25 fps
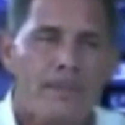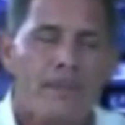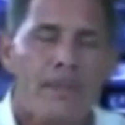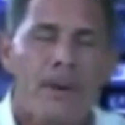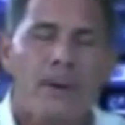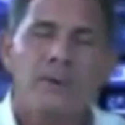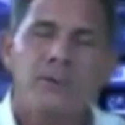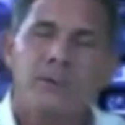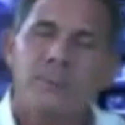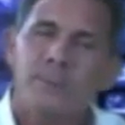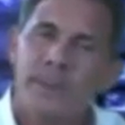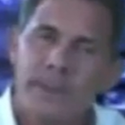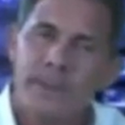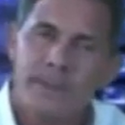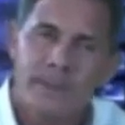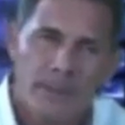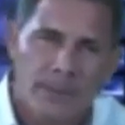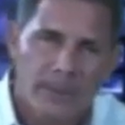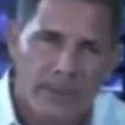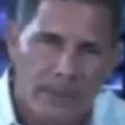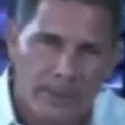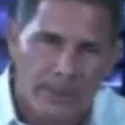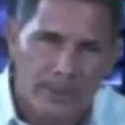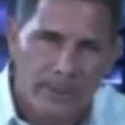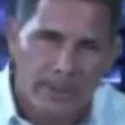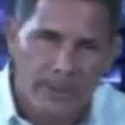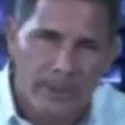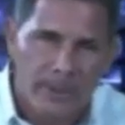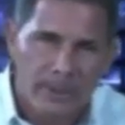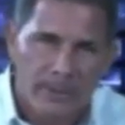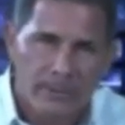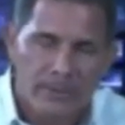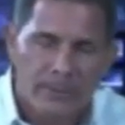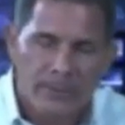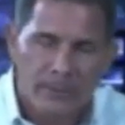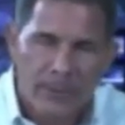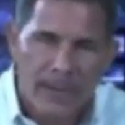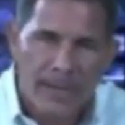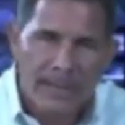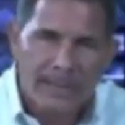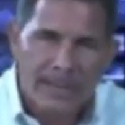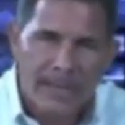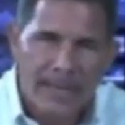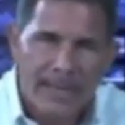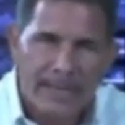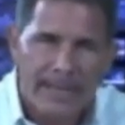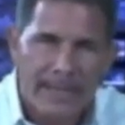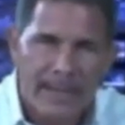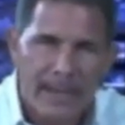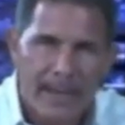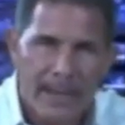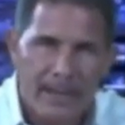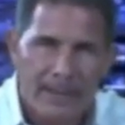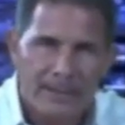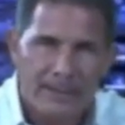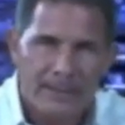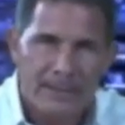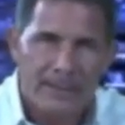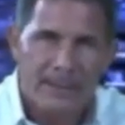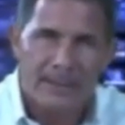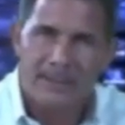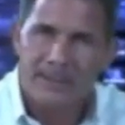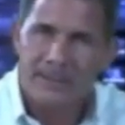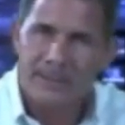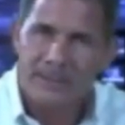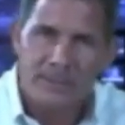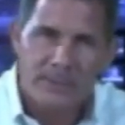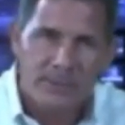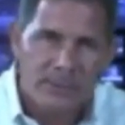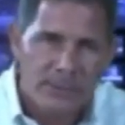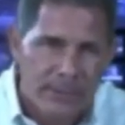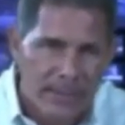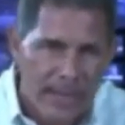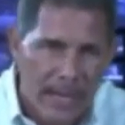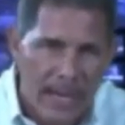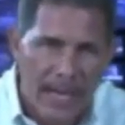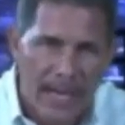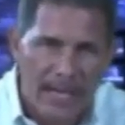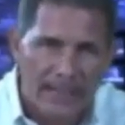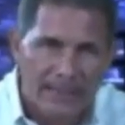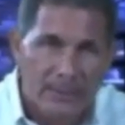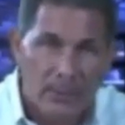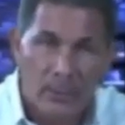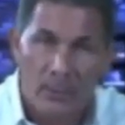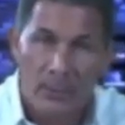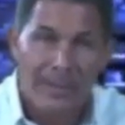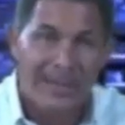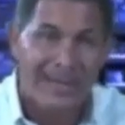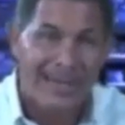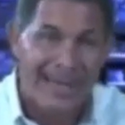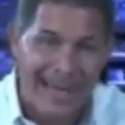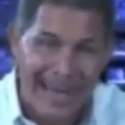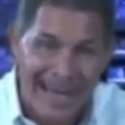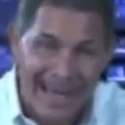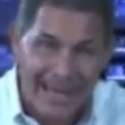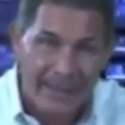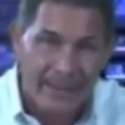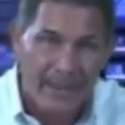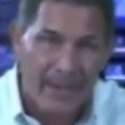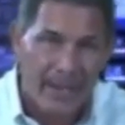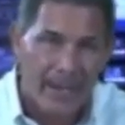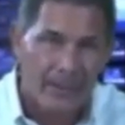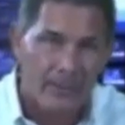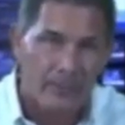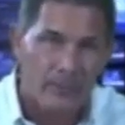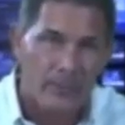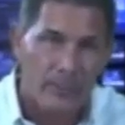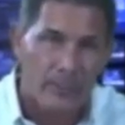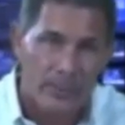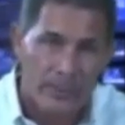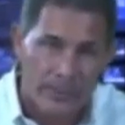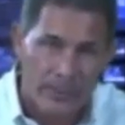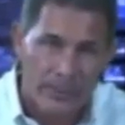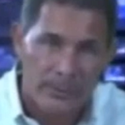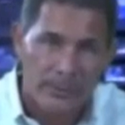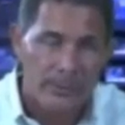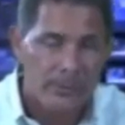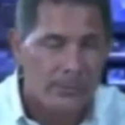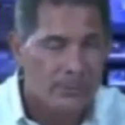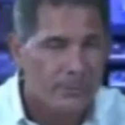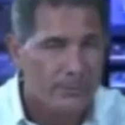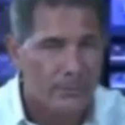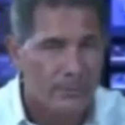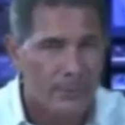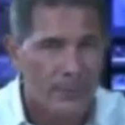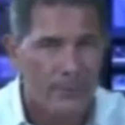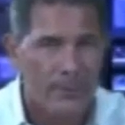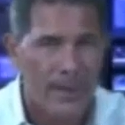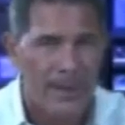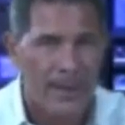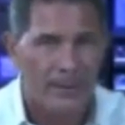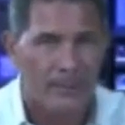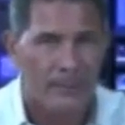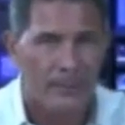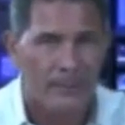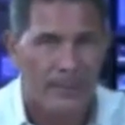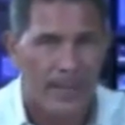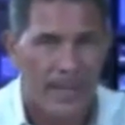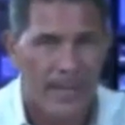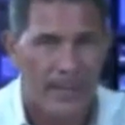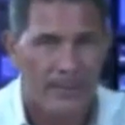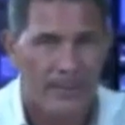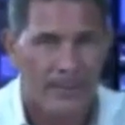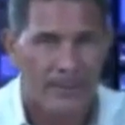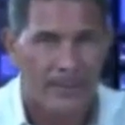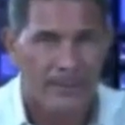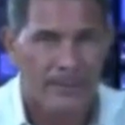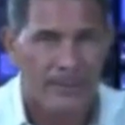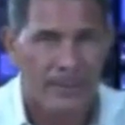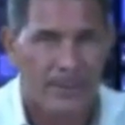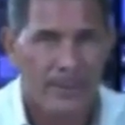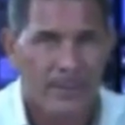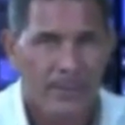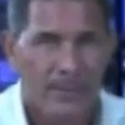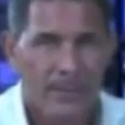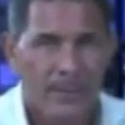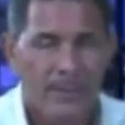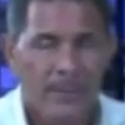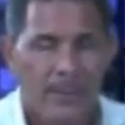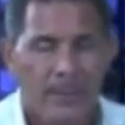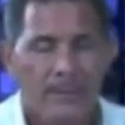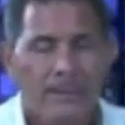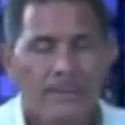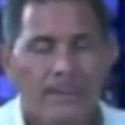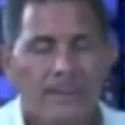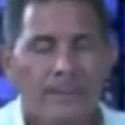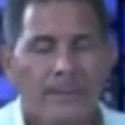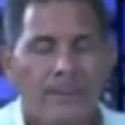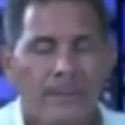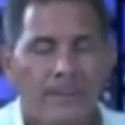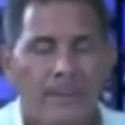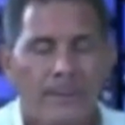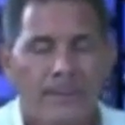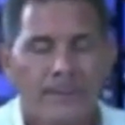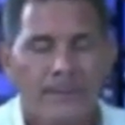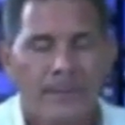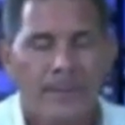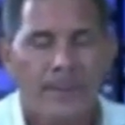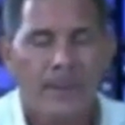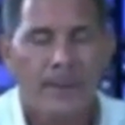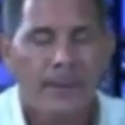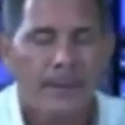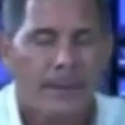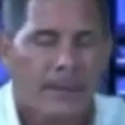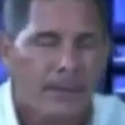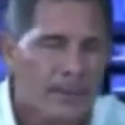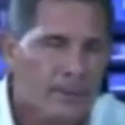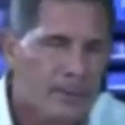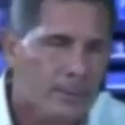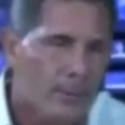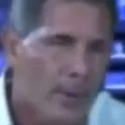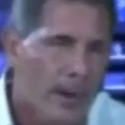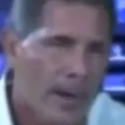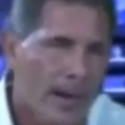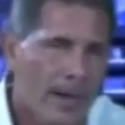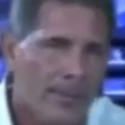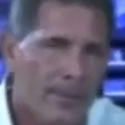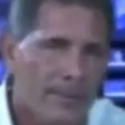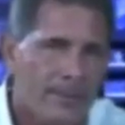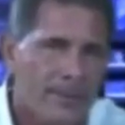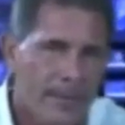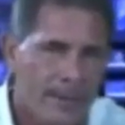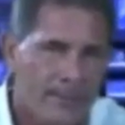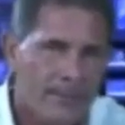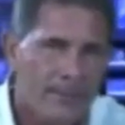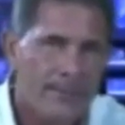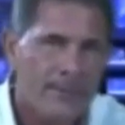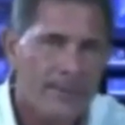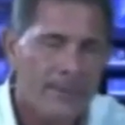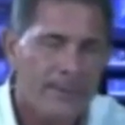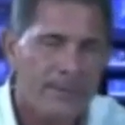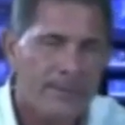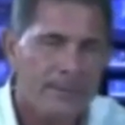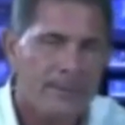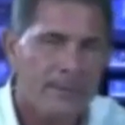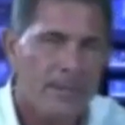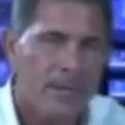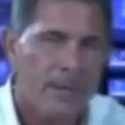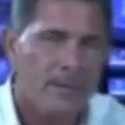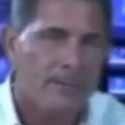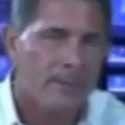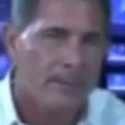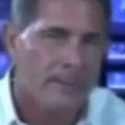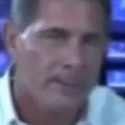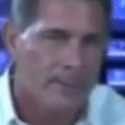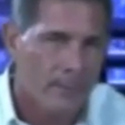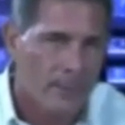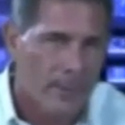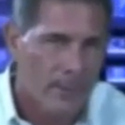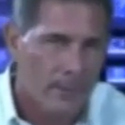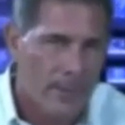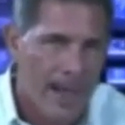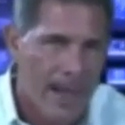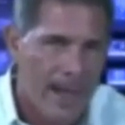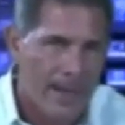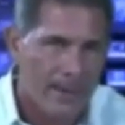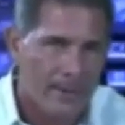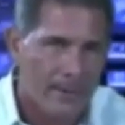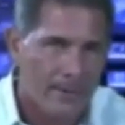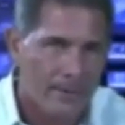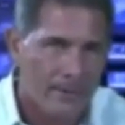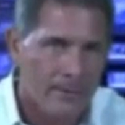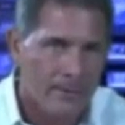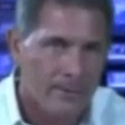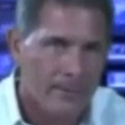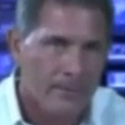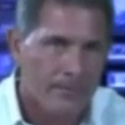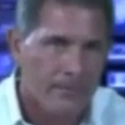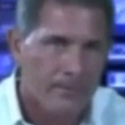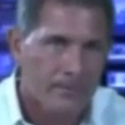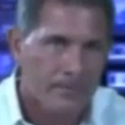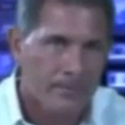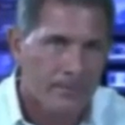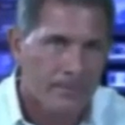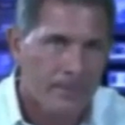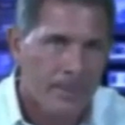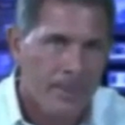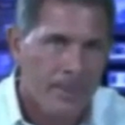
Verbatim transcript: most people don't know. Direct antioxidants do not or cannot reduce free radical damage. And here's why. The definition of a free radical